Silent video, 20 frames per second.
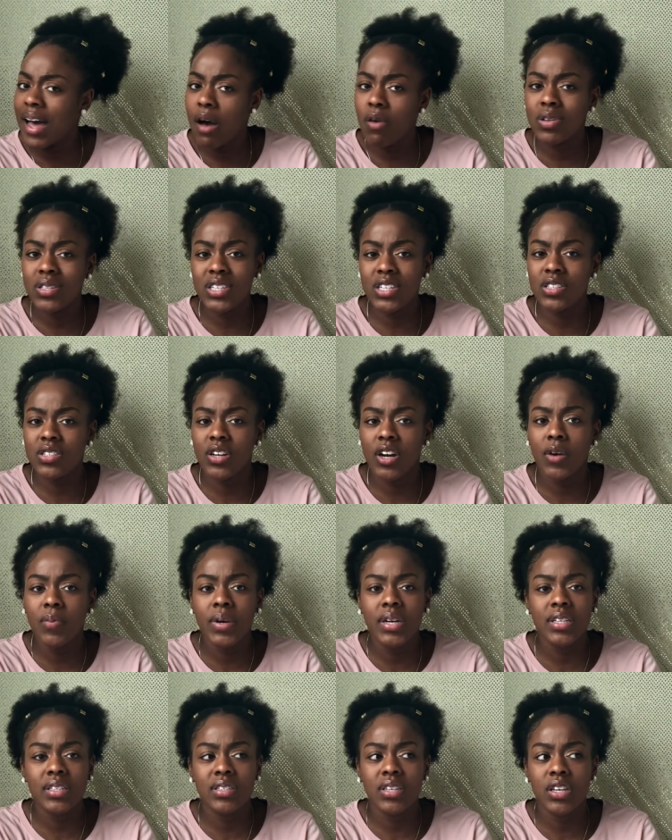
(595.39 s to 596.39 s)
I was
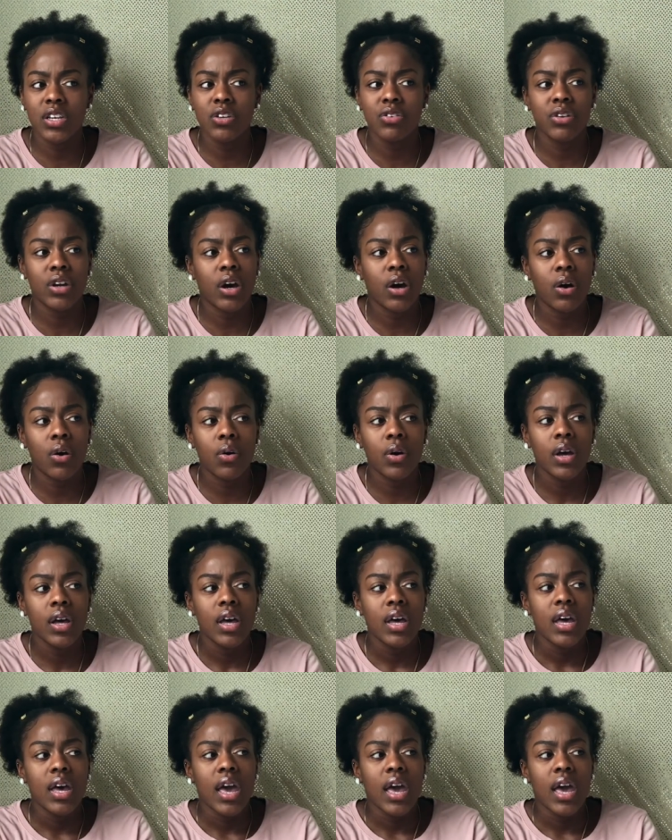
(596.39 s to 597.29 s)
determined to, you know,